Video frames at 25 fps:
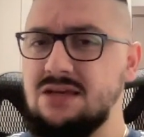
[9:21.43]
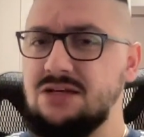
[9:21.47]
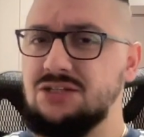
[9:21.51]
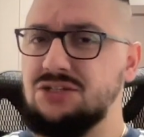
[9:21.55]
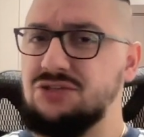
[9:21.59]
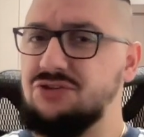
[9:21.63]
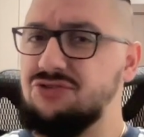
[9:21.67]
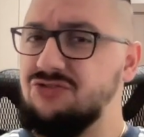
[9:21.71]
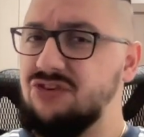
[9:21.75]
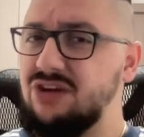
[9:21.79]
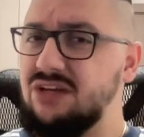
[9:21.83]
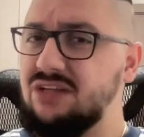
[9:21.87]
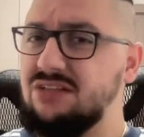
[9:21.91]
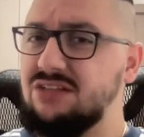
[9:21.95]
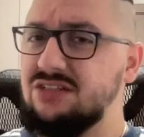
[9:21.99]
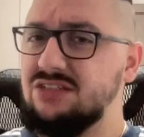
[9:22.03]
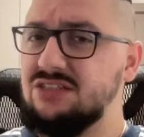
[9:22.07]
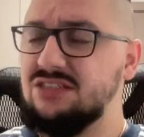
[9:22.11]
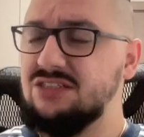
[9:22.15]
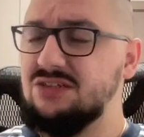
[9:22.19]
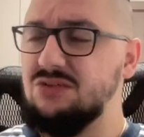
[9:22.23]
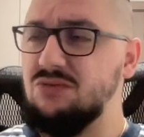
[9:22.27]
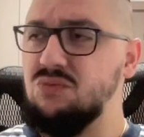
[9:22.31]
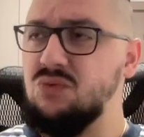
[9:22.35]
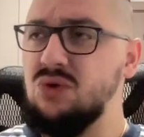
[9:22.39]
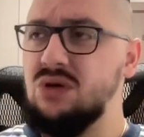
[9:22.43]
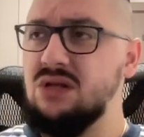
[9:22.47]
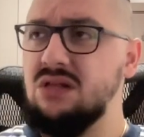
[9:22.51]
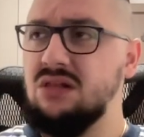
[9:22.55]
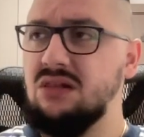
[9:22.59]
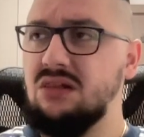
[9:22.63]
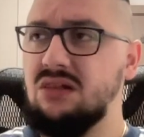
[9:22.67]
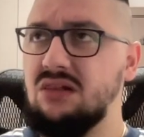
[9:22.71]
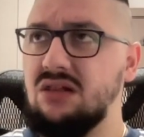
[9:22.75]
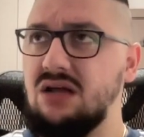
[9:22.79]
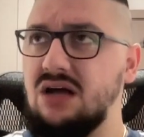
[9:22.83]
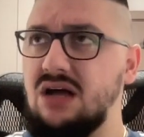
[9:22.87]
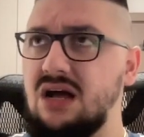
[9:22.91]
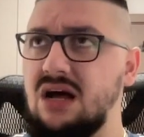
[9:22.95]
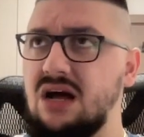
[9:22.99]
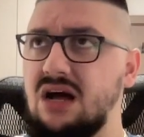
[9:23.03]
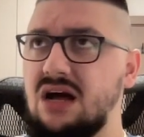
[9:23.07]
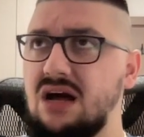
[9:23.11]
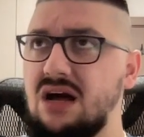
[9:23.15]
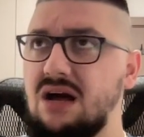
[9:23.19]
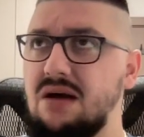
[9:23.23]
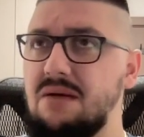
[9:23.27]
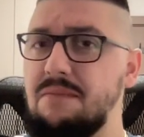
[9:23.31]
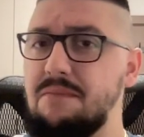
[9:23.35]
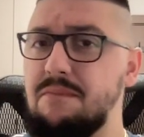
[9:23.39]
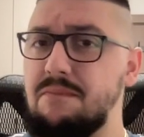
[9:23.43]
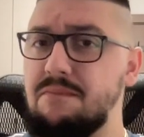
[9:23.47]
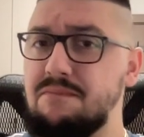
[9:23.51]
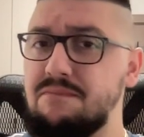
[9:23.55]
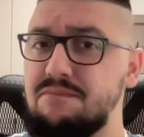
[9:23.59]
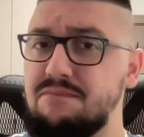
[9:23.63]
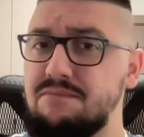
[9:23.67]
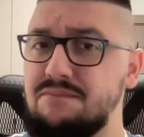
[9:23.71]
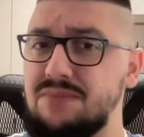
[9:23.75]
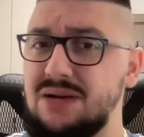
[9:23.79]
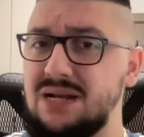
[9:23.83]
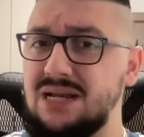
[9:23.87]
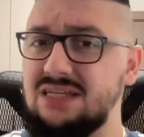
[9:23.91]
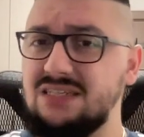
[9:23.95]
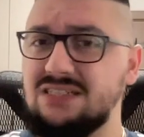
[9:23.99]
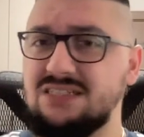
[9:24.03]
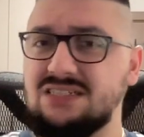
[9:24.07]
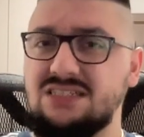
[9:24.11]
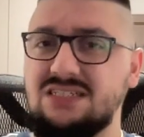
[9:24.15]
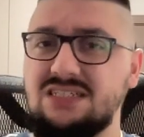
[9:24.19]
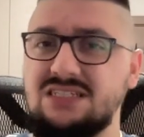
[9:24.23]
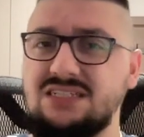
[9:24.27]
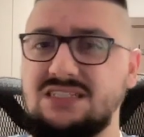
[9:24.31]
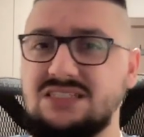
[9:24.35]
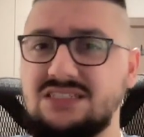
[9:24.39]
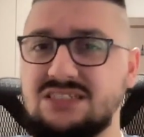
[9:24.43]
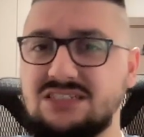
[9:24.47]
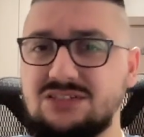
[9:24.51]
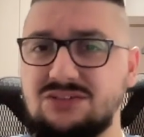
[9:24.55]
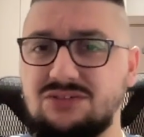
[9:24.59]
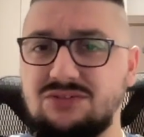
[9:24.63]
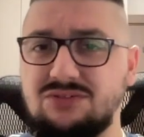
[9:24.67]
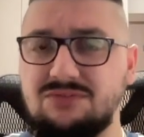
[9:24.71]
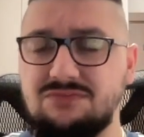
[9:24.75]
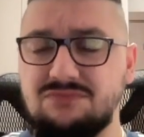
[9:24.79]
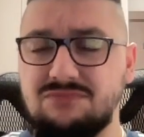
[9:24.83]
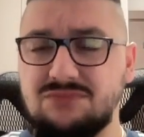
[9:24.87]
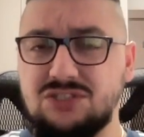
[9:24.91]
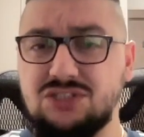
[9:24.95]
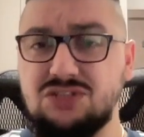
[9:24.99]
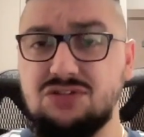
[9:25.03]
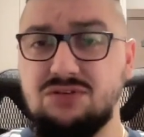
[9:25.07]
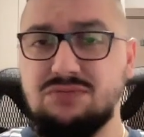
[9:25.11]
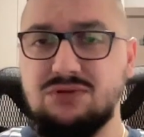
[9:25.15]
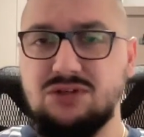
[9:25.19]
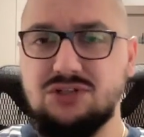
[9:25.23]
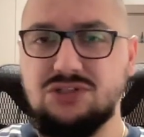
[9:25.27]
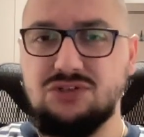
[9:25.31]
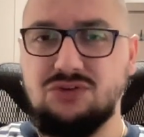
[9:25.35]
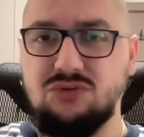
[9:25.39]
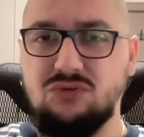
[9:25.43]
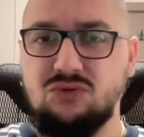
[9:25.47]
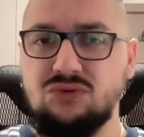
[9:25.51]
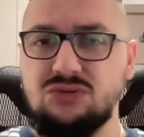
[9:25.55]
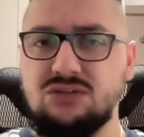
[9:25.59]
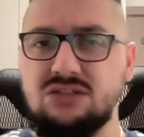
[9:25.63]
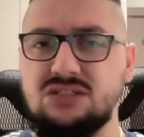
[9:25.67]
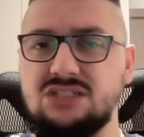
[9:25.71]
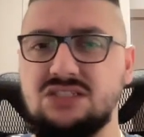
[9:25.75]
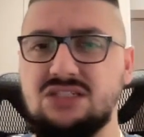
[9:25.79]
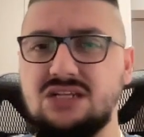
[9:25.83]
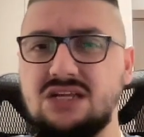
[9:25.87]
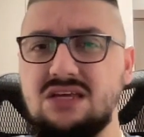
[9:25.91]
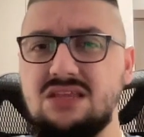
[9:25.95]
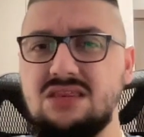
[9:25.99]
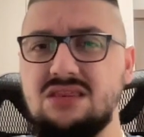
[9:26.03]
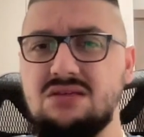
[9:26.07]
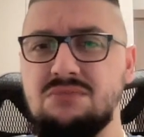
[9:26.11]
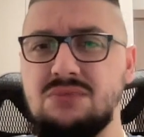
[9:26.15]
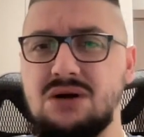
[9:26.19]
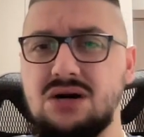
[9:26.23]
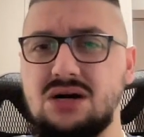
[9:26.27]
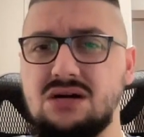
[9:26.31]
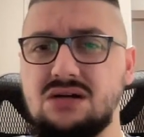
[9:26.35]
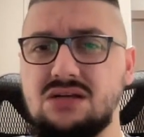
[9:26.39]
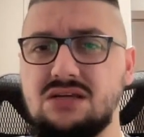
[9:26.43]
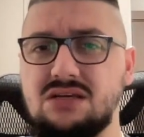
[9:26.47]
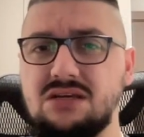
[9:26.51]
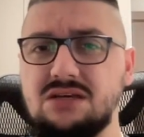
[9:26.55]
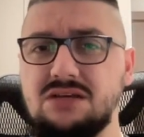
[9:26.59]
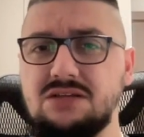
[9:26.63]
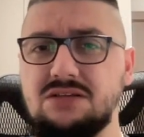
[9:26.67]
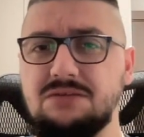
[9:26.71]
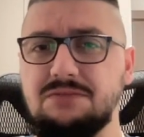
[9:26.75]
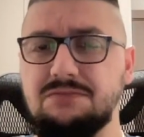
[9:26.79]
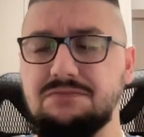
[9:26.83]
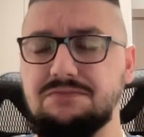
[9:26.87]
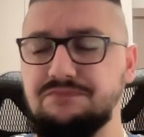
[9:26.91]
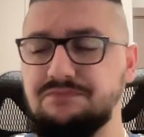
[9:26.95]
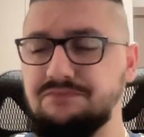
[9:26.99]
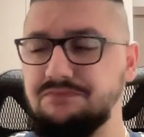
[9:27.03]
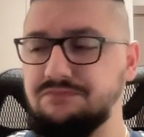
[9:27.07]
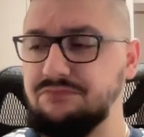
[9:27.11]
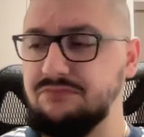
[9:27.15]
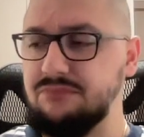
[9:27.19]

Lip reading: So traders will place these stop loss orders in the market,